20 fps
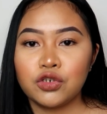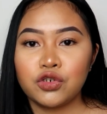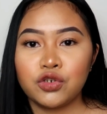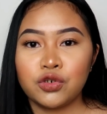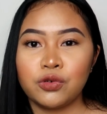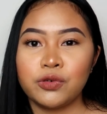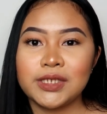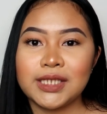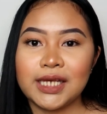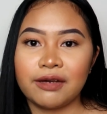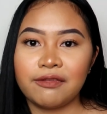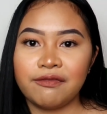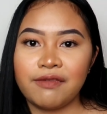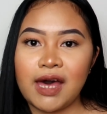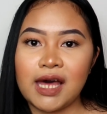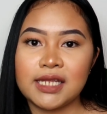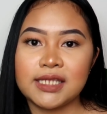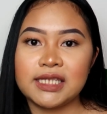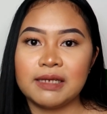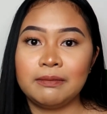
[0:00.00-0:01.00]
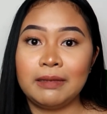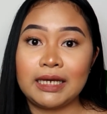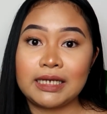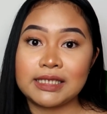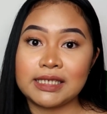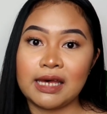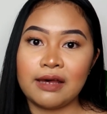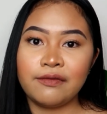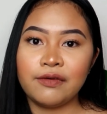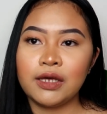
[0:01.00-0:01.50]
shoes like Vans I'm like
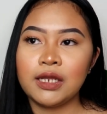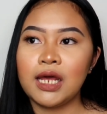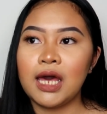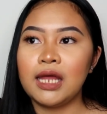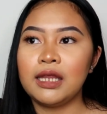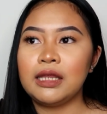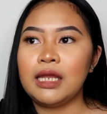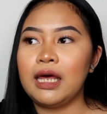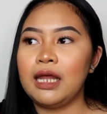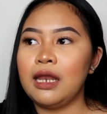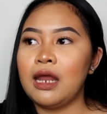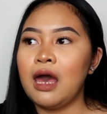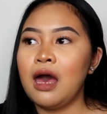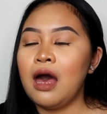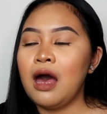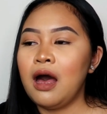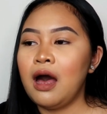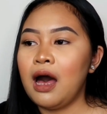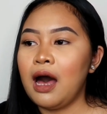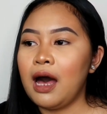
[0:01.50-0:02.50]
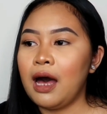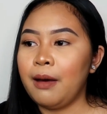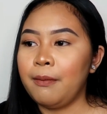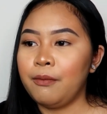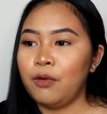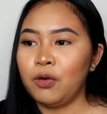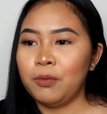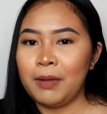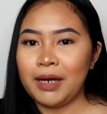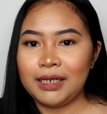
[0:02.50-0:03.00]
7, and then
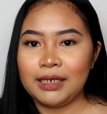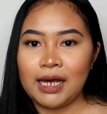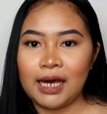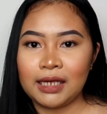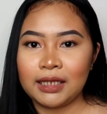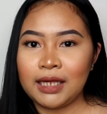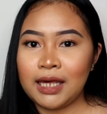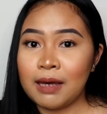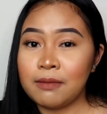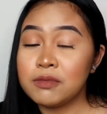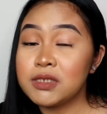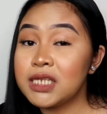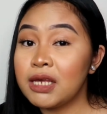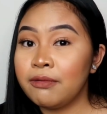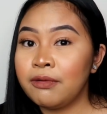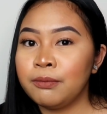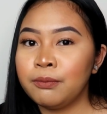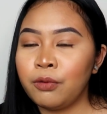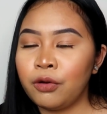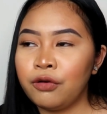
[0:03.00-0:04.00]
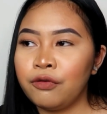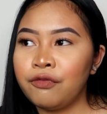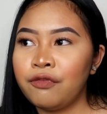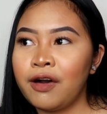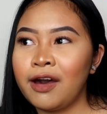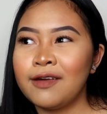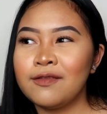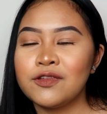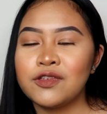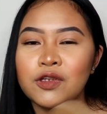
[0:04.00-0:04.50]
on my Nike I'm
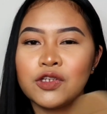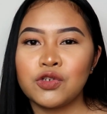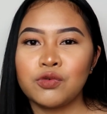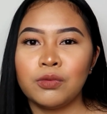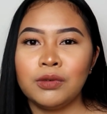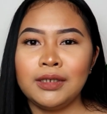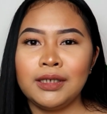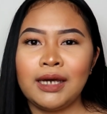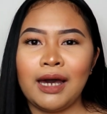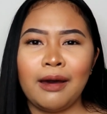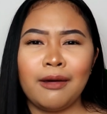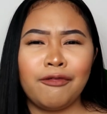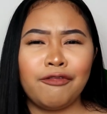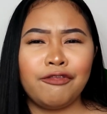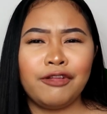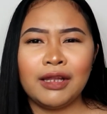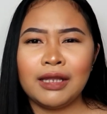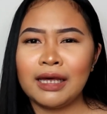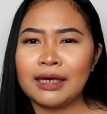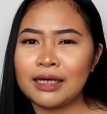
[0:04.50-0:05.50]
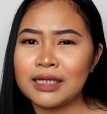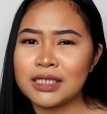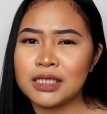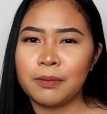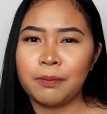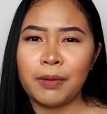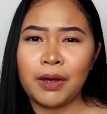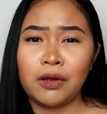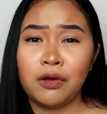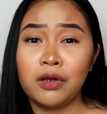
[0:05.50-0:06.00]
7.5. So it's really, I feel like it
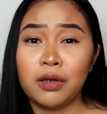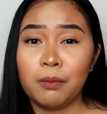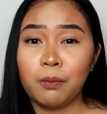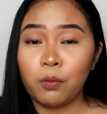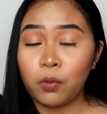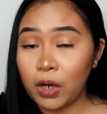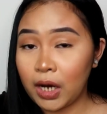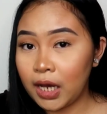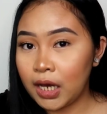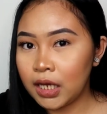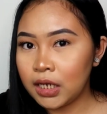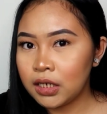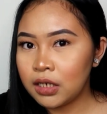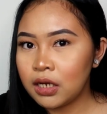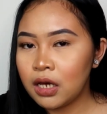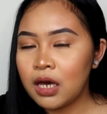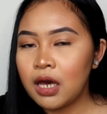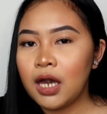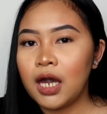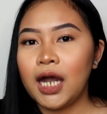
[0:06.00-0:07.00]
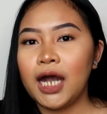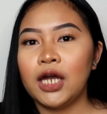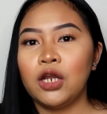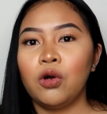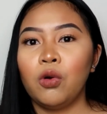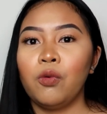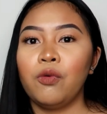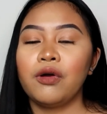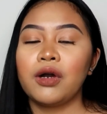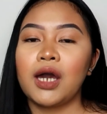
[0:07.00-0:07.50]
depends on the brand
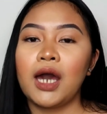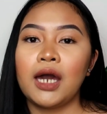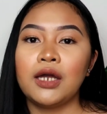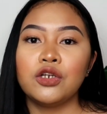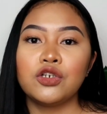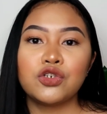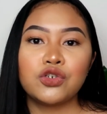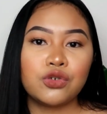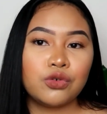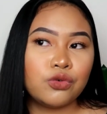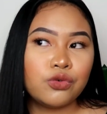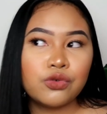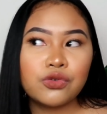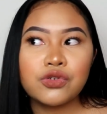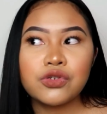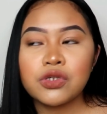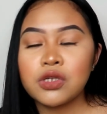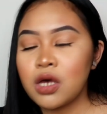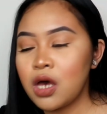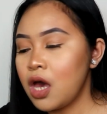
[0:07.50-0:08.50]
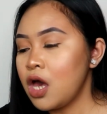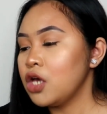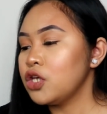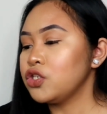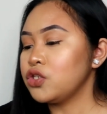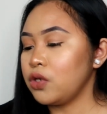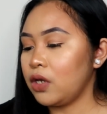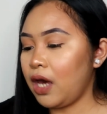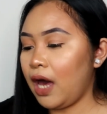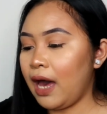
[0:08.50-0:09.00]
and what kind of shoes.
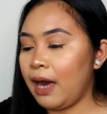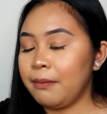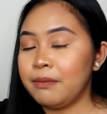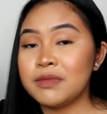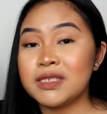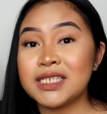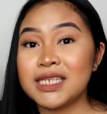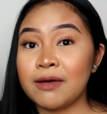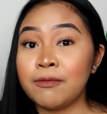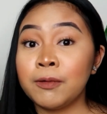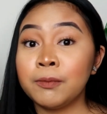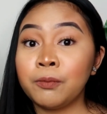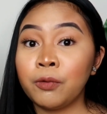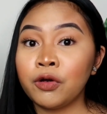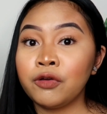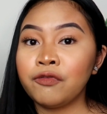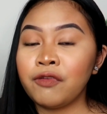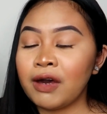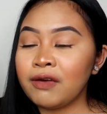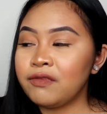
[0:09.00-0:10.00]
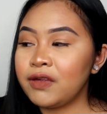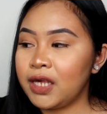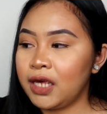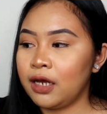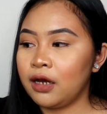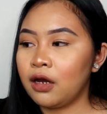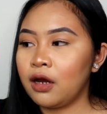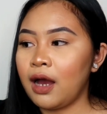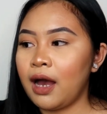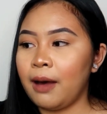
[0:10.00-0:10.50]
So I'm 7.5
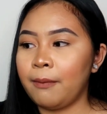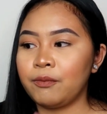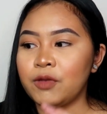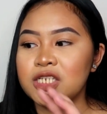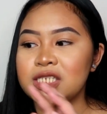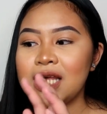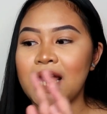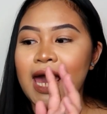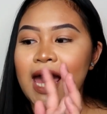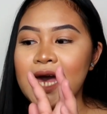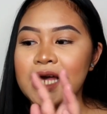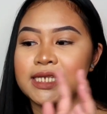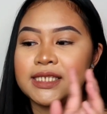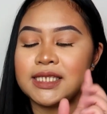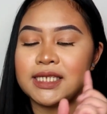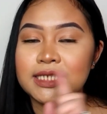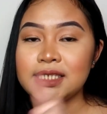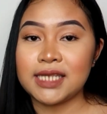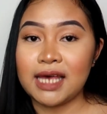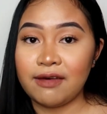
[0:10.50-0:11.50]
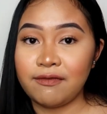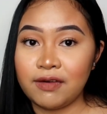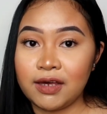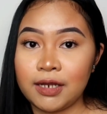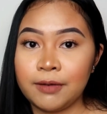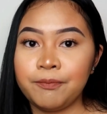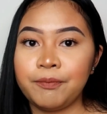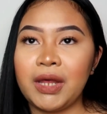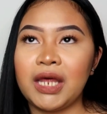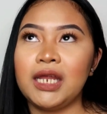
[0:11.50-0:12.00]
here because I asked the
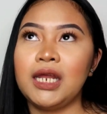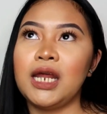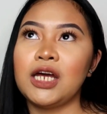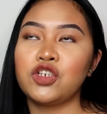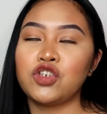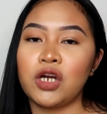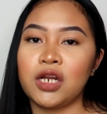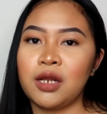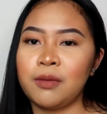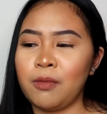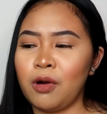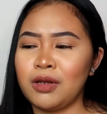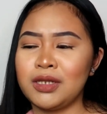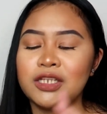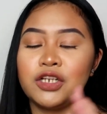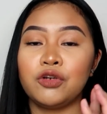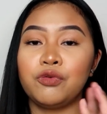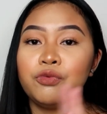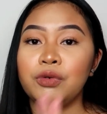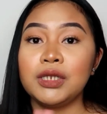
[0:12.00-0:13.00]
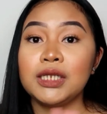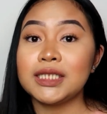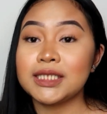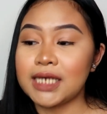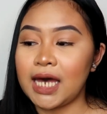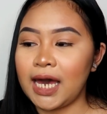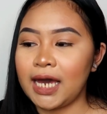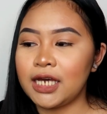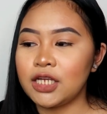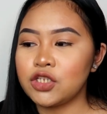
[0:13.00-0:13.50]
7, and then I tried them on. They're really
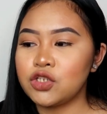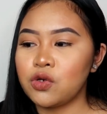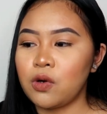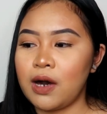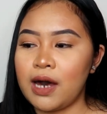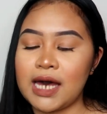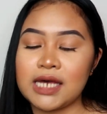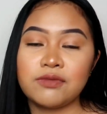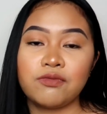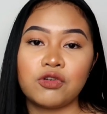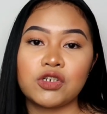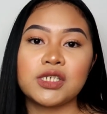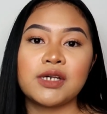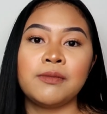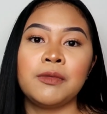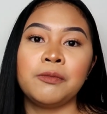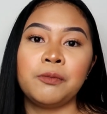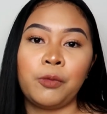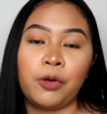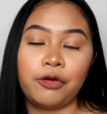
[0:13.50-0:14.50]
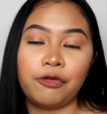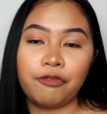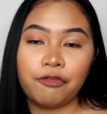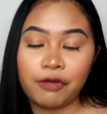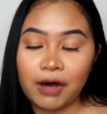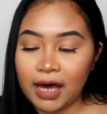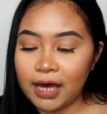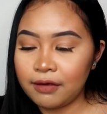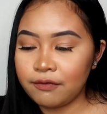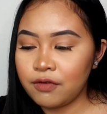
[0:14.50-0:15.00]
tight, so I asked for
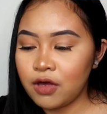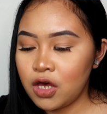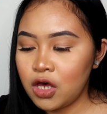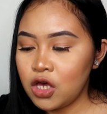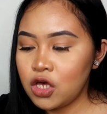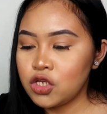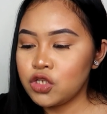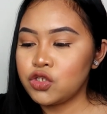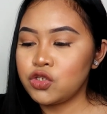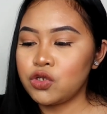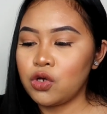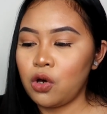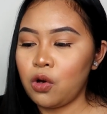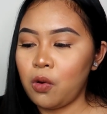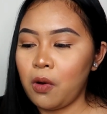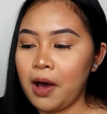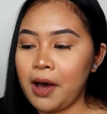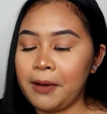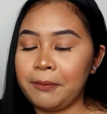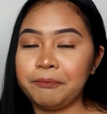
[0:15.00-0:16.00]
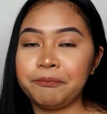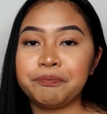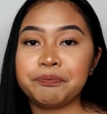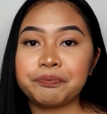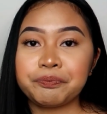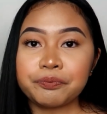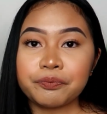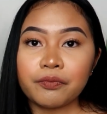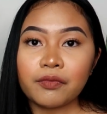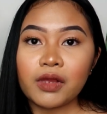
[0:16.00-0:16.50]
7.5. So
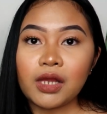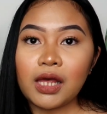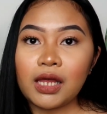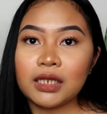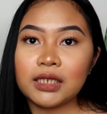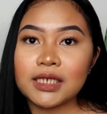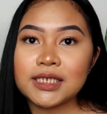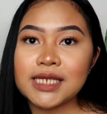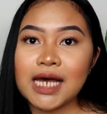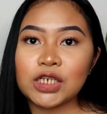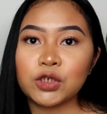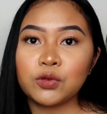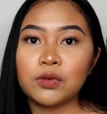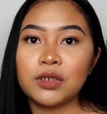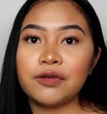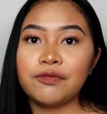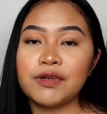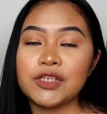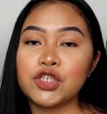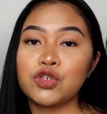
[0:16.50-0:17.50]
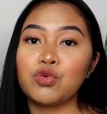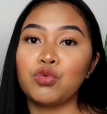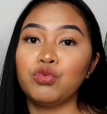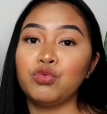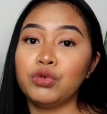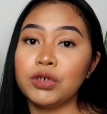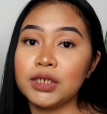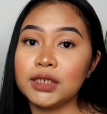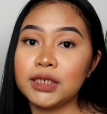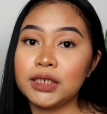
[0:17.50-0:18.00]
this actually fits
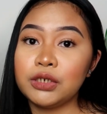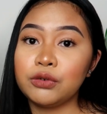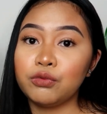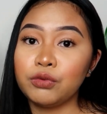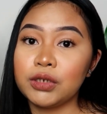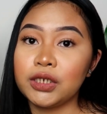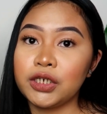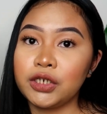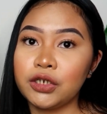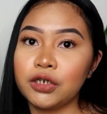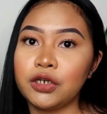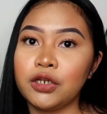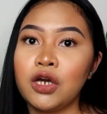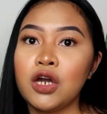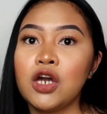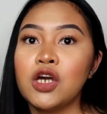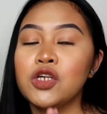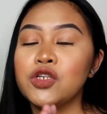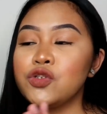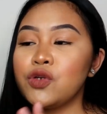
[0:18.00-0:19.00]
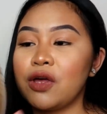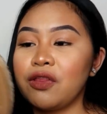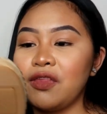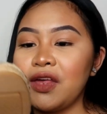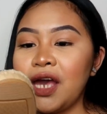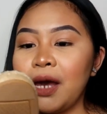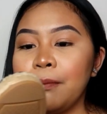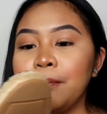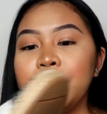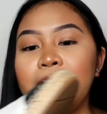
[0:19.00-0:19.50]
really good. So I
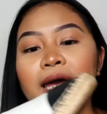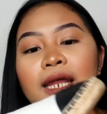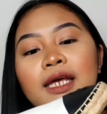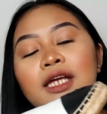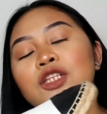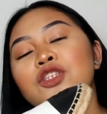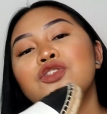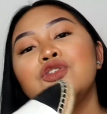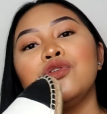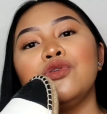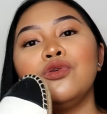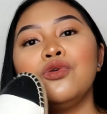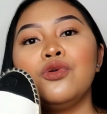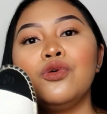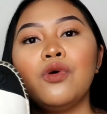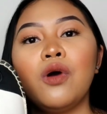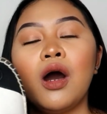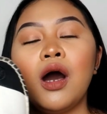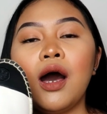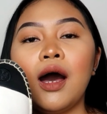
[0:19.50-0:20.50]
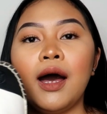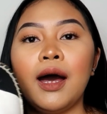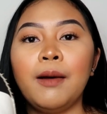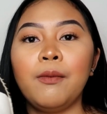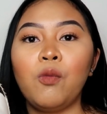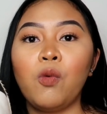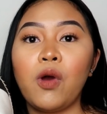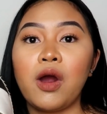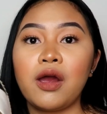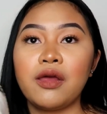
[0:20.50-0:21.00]
think I'm planning to
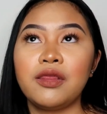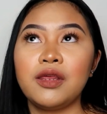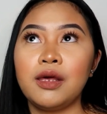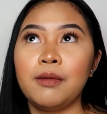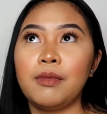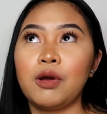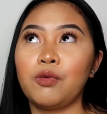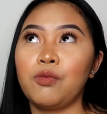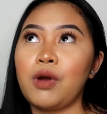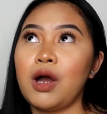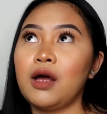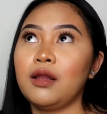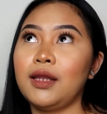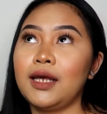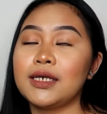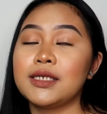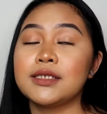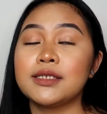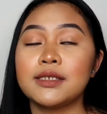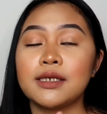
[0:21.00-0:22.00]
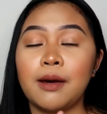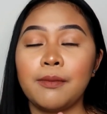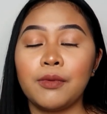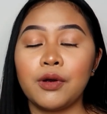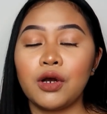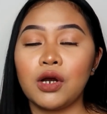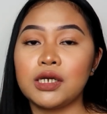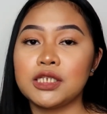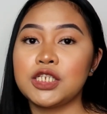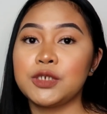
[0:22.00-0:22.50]
wear them around like
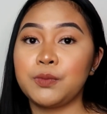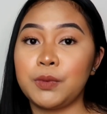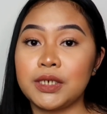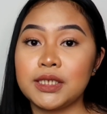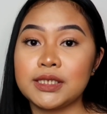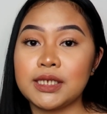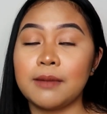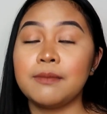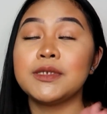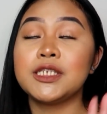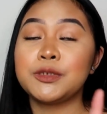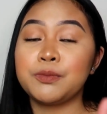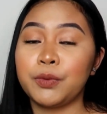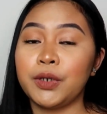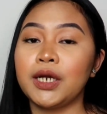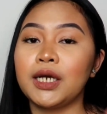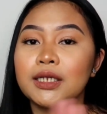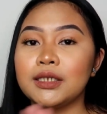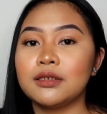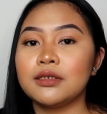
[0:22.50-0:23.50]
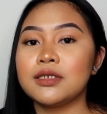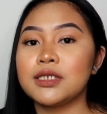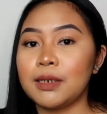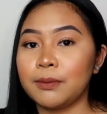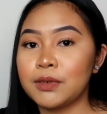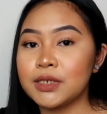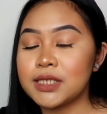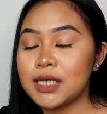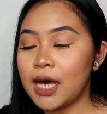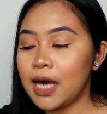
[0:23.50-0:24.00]
summer and spring and
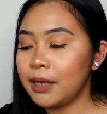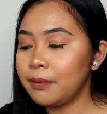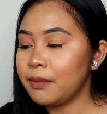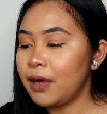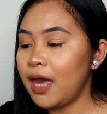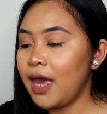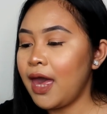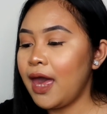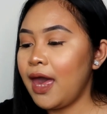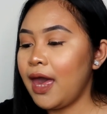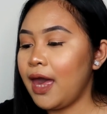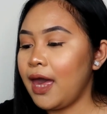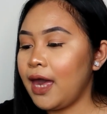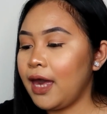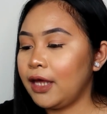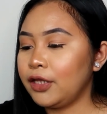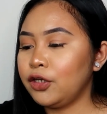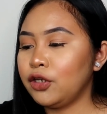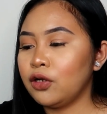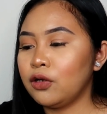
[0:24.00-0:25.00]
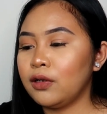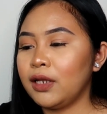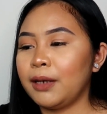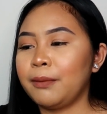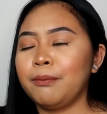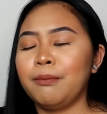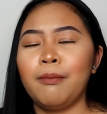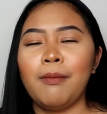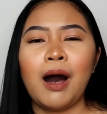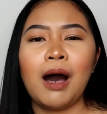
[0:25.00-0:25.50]
summertime, and you know,
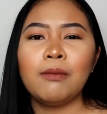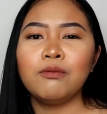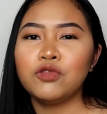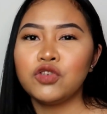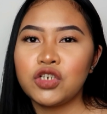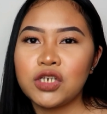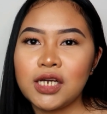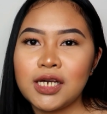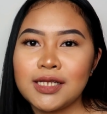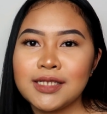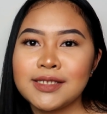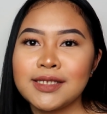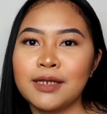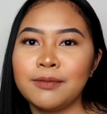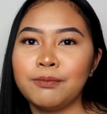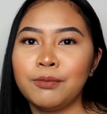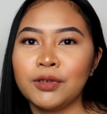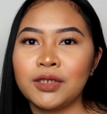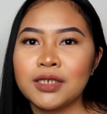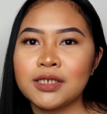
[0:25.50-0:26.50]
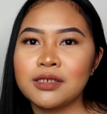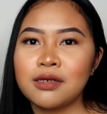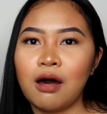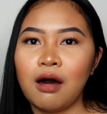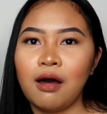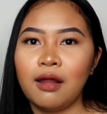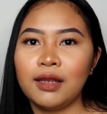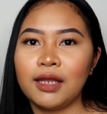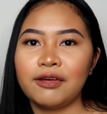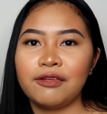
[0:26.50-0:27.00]
like mom jeans, and put this
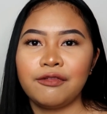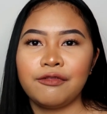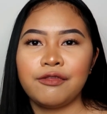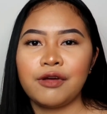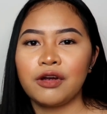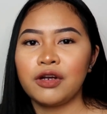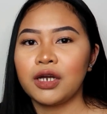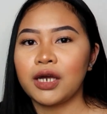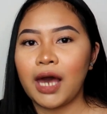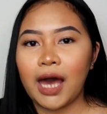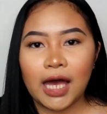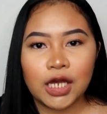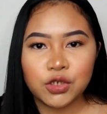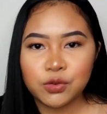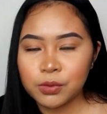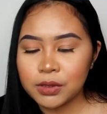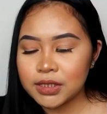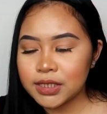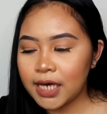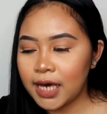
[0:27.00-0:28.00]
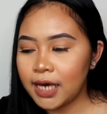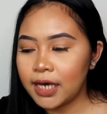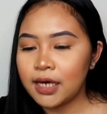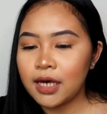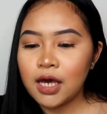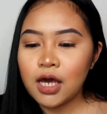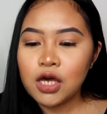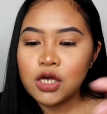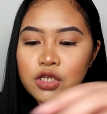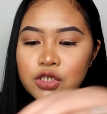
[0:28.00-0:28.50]
on like a very casual day.
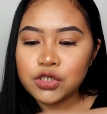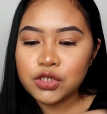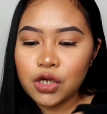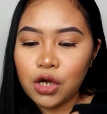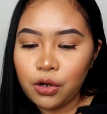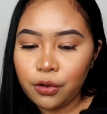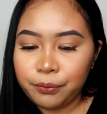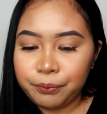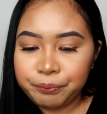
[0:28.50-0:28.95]
So